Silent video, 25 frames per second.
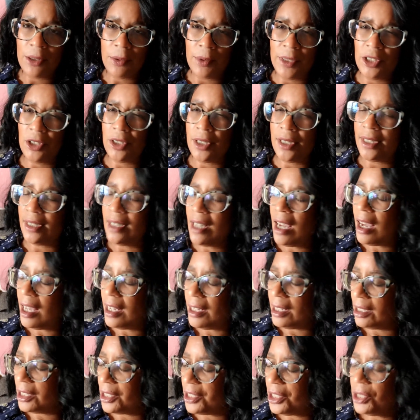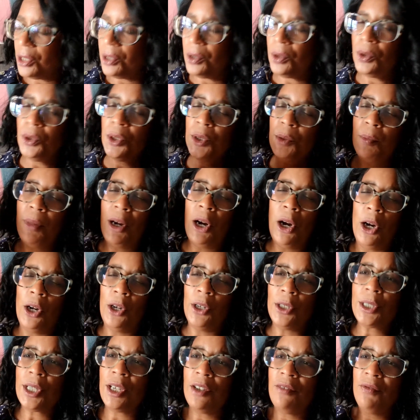which is not a huge
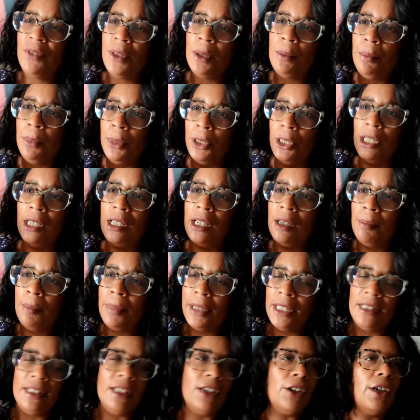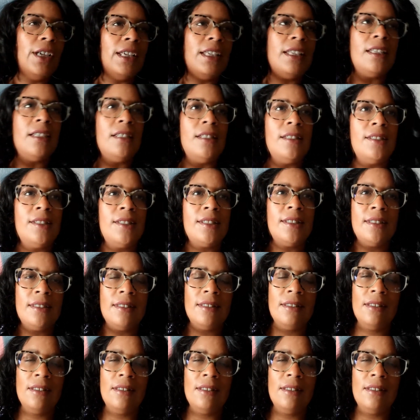part of the book, but there is,